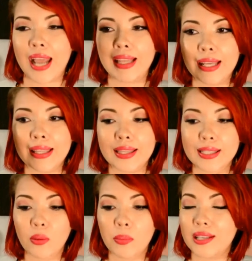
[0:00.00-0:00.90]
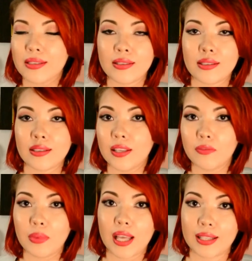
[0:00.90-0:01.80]
I like this one because it doesn't
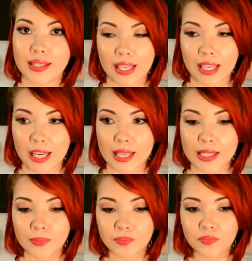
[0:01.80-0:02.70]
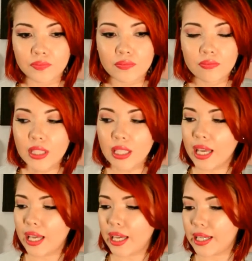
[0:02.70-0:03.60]
leave me that stickiness.
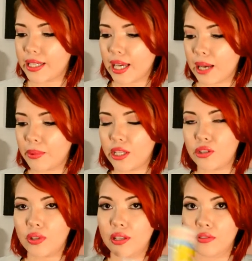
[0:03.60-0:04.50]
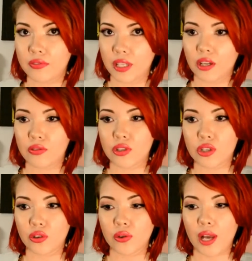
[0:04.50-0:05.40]
And I'm going to do another video to
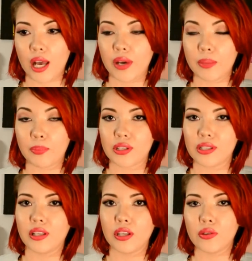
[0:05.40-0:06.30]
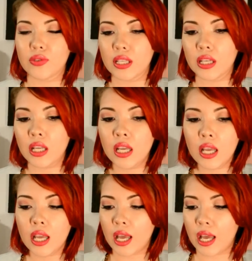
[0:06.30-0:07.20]
show you how I personally use it.
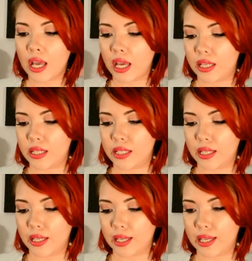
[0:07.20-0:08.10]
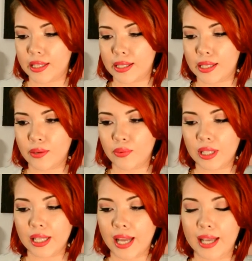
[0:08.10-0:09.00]
And it's a
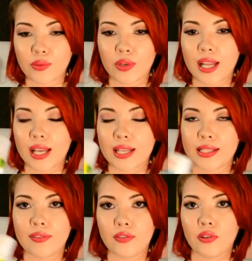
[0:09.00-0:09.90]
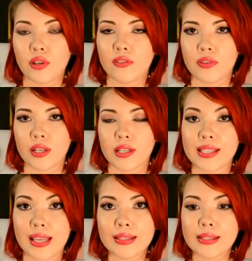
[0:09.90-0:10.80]
really nice one. It has several of
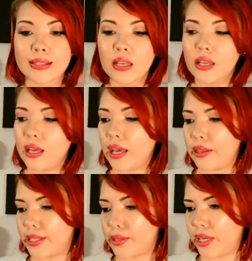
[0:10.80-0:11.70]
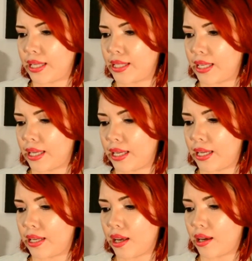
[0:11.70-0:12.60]
scents, and this one is
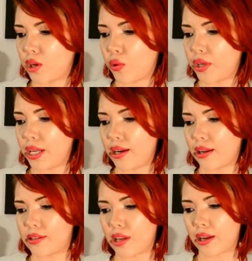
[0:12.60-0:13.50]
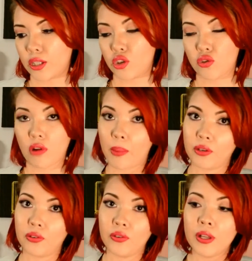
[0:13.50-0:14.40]
in Coconut and Exotic
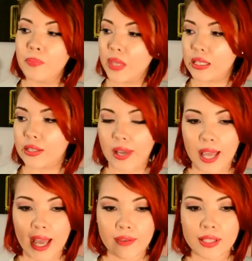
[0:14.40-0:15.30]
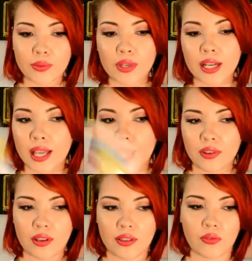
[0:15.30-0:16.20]
Tropical. So I have this one, and I
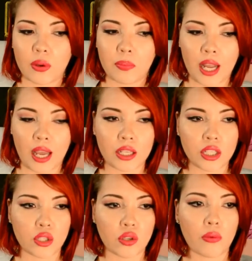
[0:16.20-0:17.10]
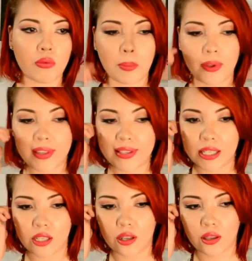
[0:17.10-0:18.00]
have another one, but I just do not remember the
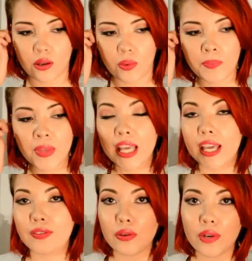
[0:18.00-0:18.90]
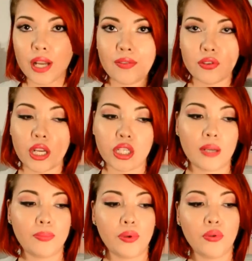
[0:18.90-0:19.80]
scent on the other one. If you don't have a dry
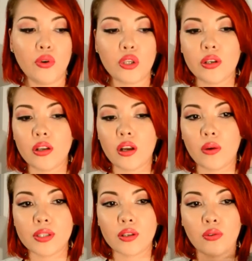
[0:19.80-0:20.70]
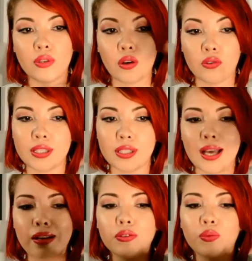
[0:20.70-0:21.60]
shampoo, you can always go the old
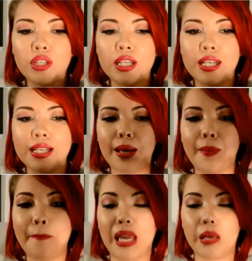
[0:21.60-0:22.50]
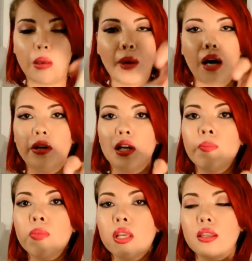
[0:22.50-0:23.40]
style, which is a baby powder.
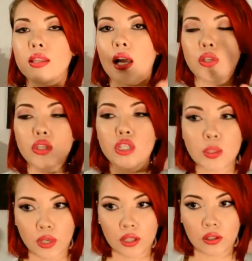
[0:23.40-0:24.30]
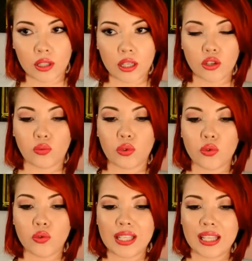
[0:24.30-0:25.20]
That one you should sprinkle it on your
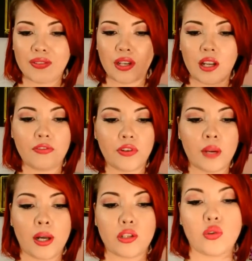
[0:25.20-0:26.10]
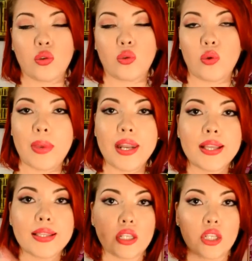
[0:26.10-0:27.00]
roots, leave it on for about 2 to 3
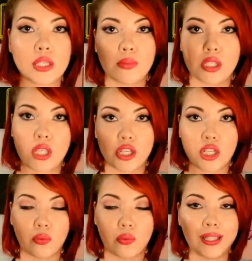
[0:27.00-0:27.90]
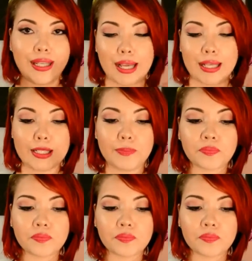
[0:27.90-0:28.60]
minutes, and just massage it really nice.